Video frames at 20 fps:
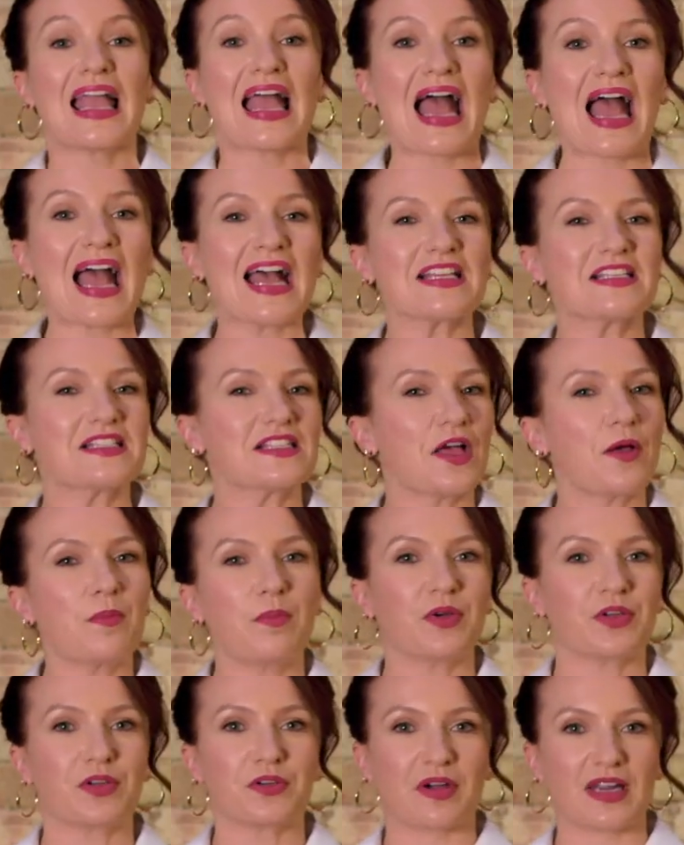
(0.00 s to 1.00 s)
As a
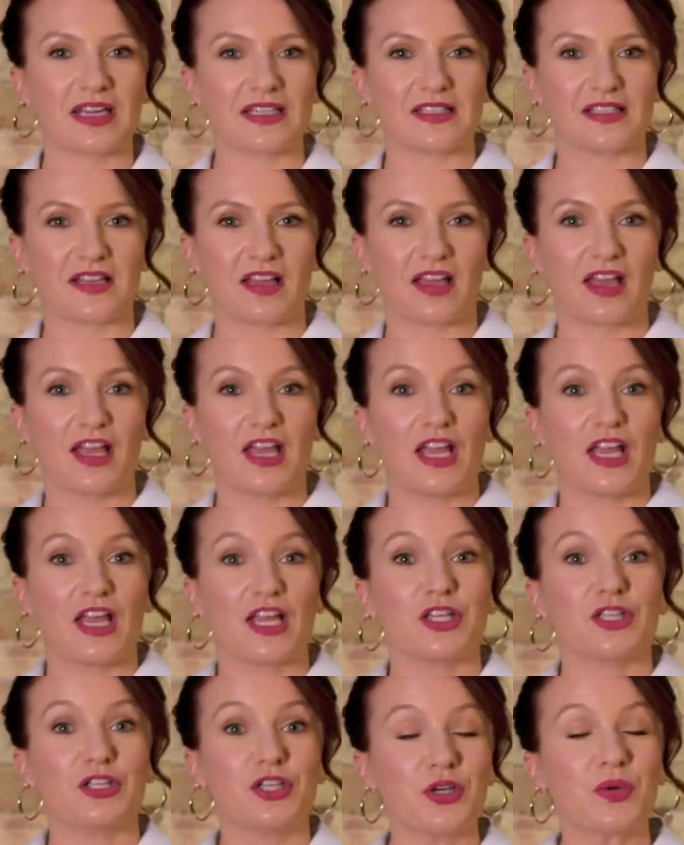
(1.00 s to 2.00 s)
moderator,
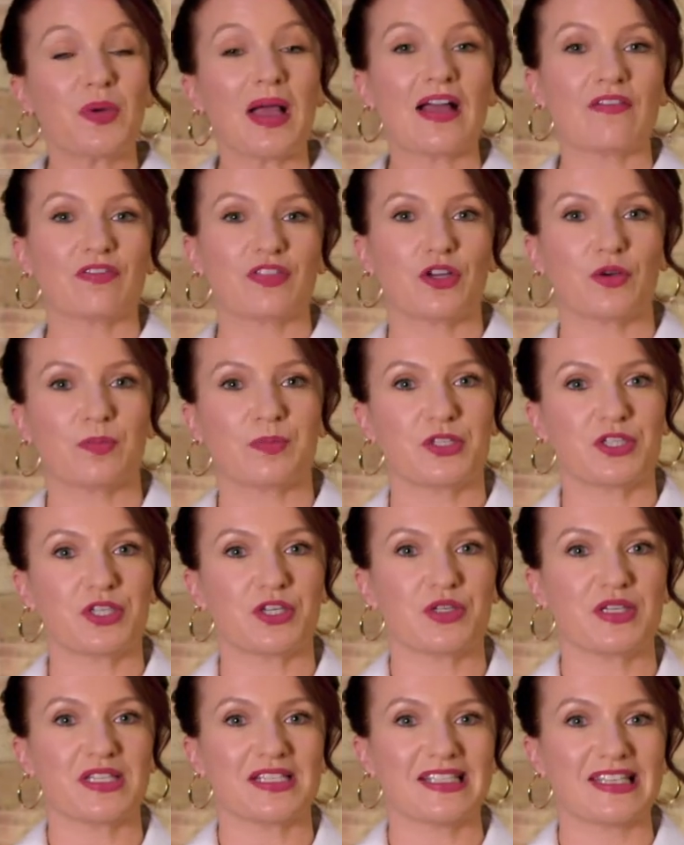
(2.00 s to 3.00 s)
you have the
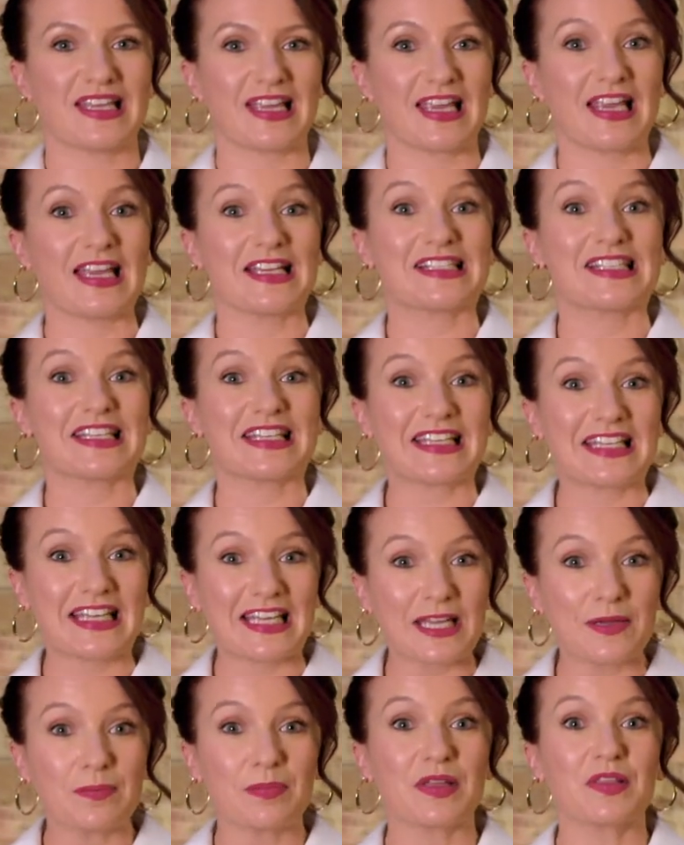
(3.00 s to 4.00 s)
opportunity to
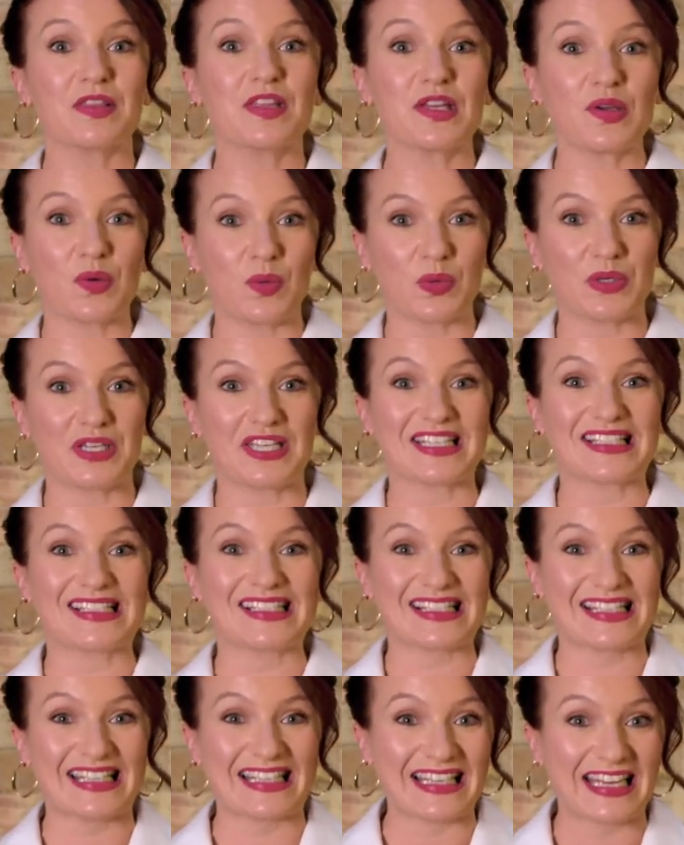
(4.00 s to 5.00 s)
keep the audience
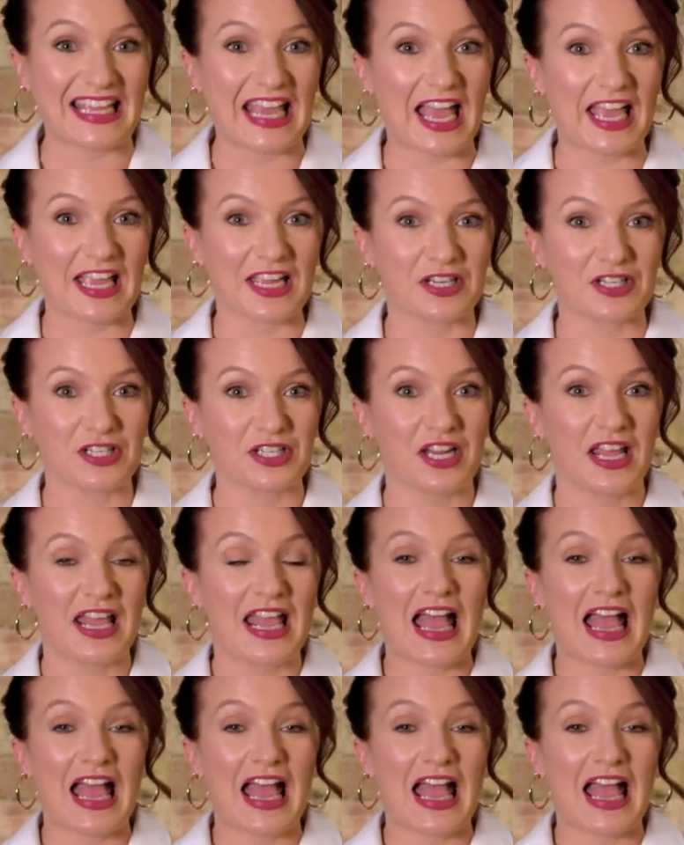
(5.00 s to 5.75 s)
engaged.